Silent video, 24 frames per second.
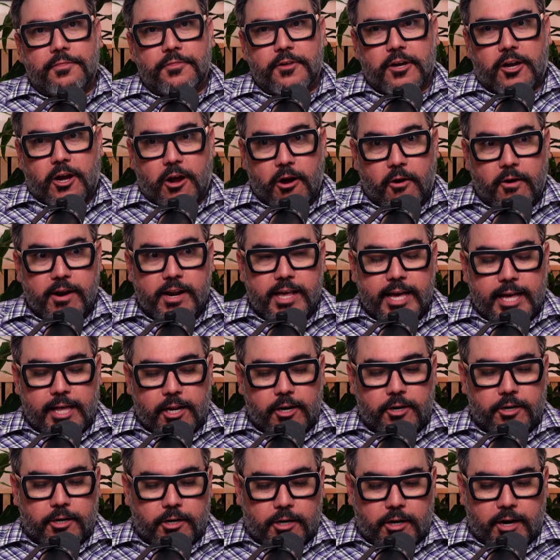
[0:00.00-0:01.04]
The current
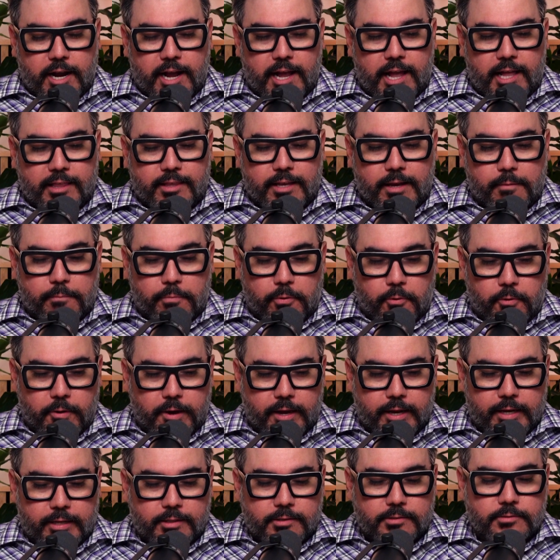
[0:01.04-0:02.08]
editor at that
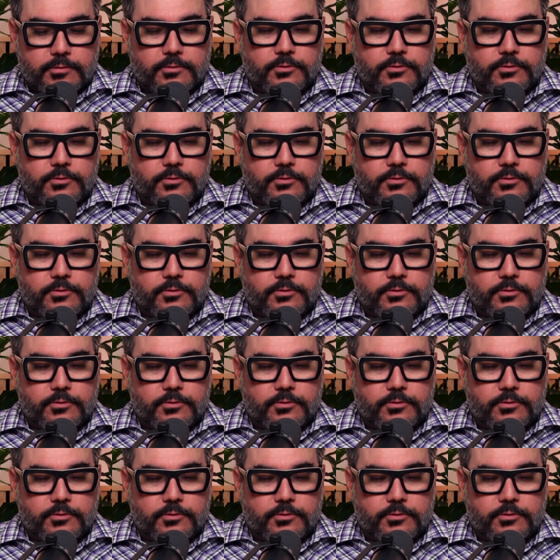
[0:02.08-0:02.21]
point